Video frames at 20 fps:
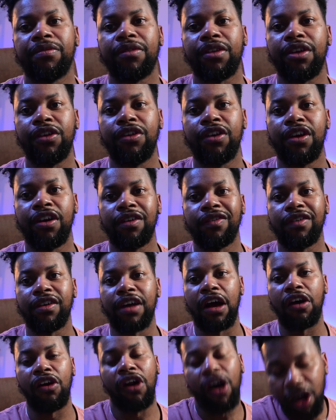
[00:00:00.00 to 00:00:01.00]
You know,
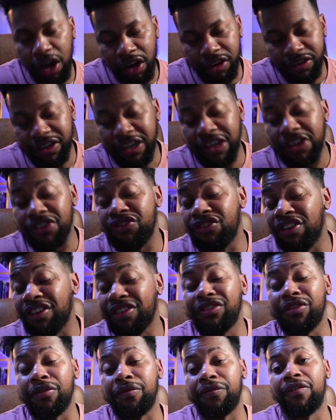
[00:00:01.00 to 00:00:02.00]
our hearts can
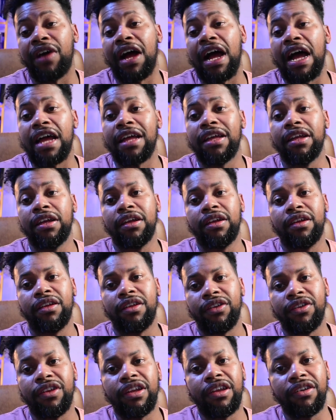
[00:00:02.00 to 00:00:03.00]
justify
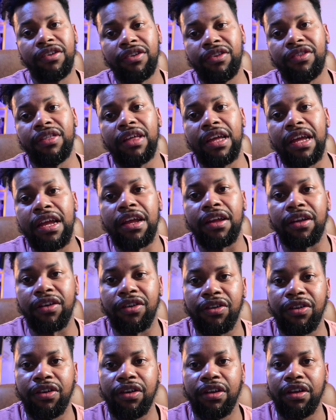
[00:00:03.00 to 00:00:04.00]
these
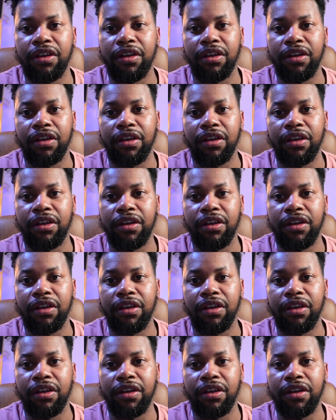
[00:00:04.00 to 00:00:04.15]
things.